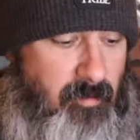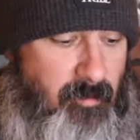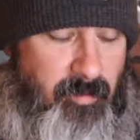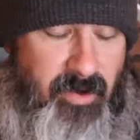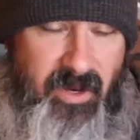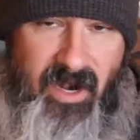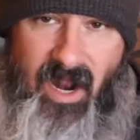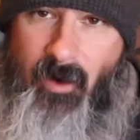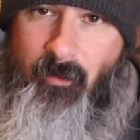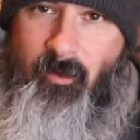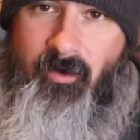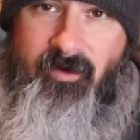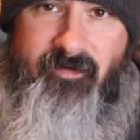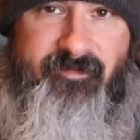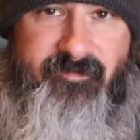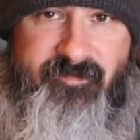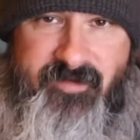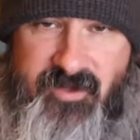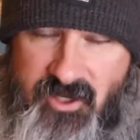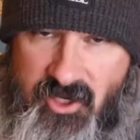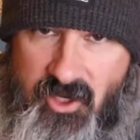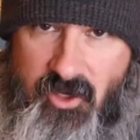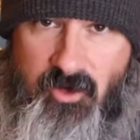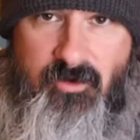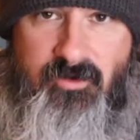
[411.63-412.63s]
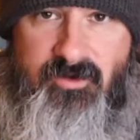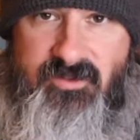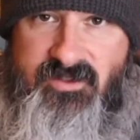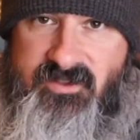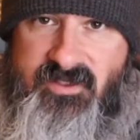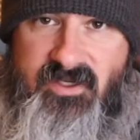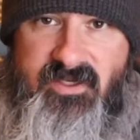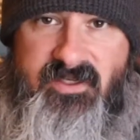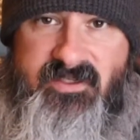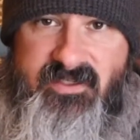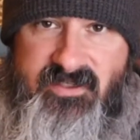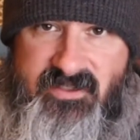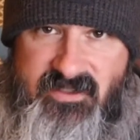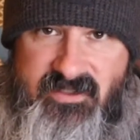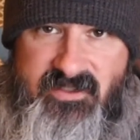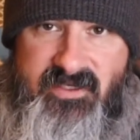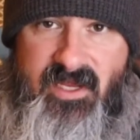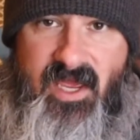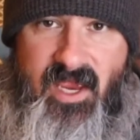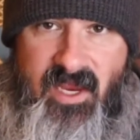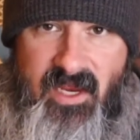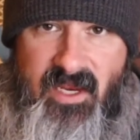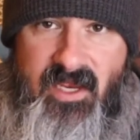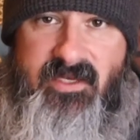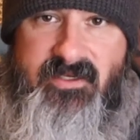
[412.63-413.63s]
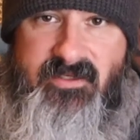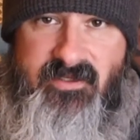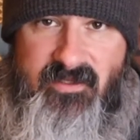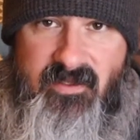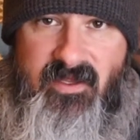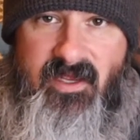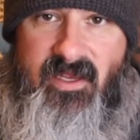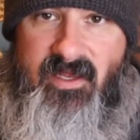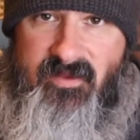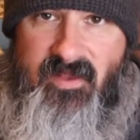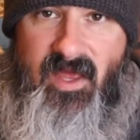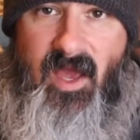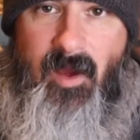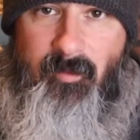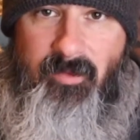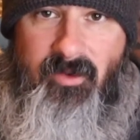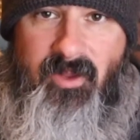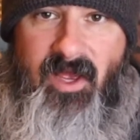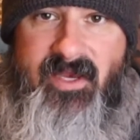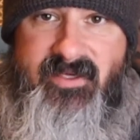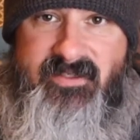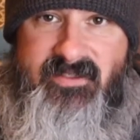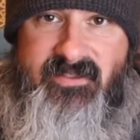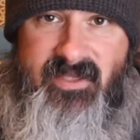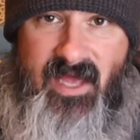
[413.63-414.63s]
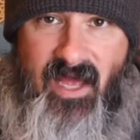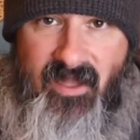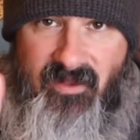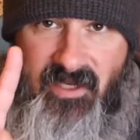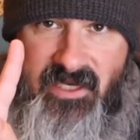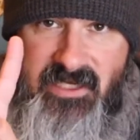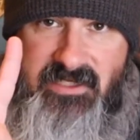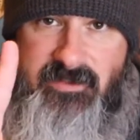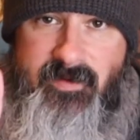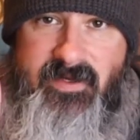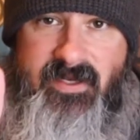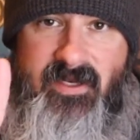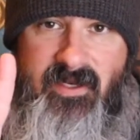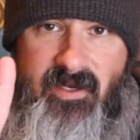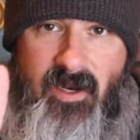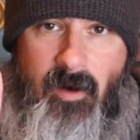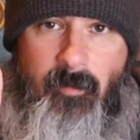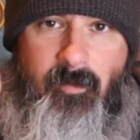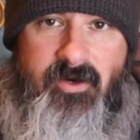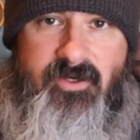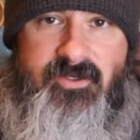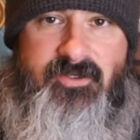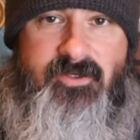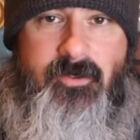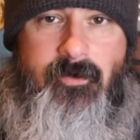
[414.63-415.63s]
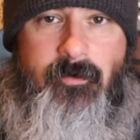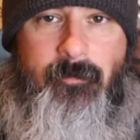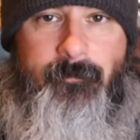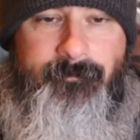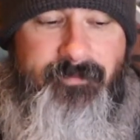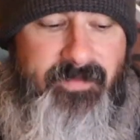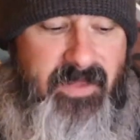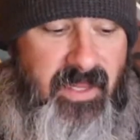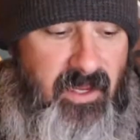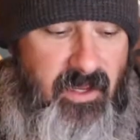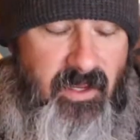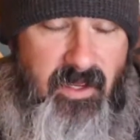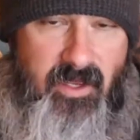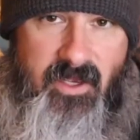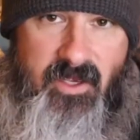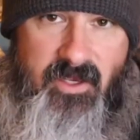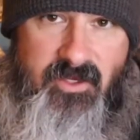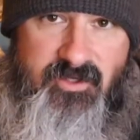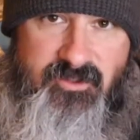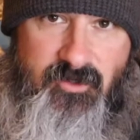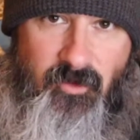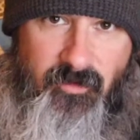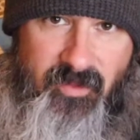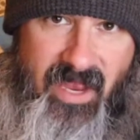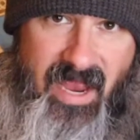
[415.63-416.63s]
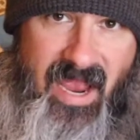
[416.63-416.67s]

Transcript: but I refused to stay in that place. That leads me to number 2. So they